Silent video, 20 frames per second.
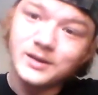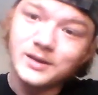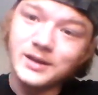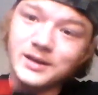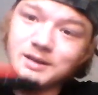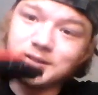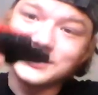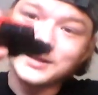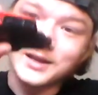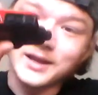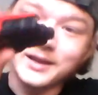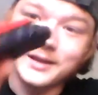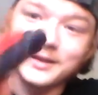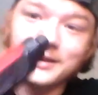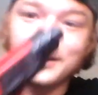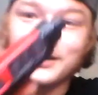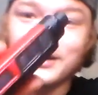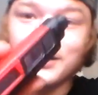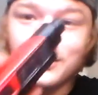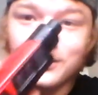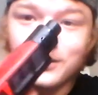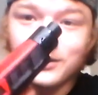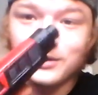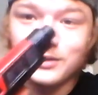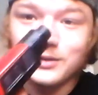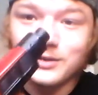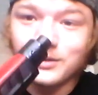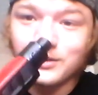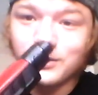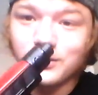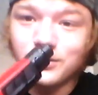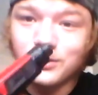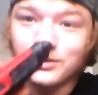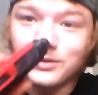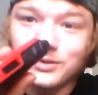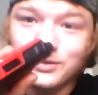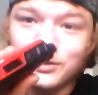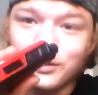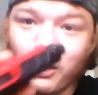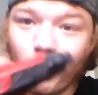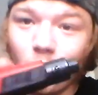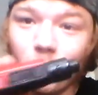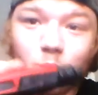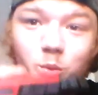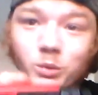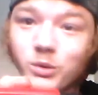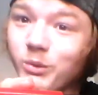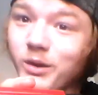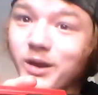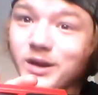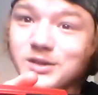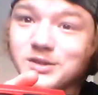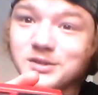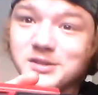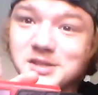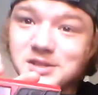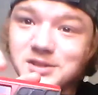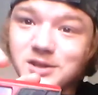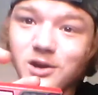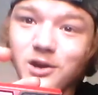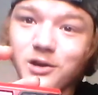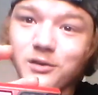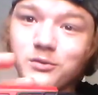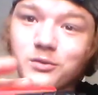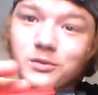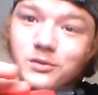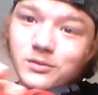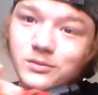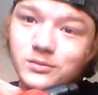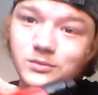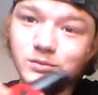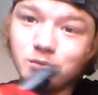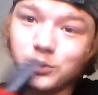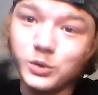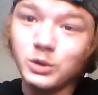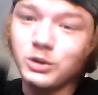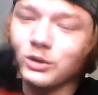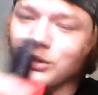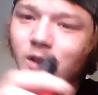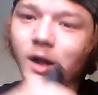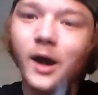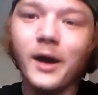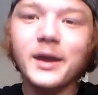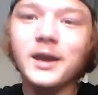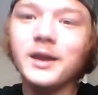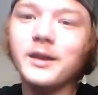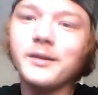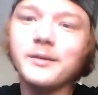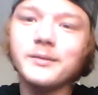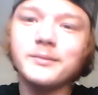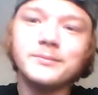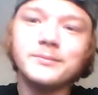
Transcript: is that only one way to turn this off. You can lock it.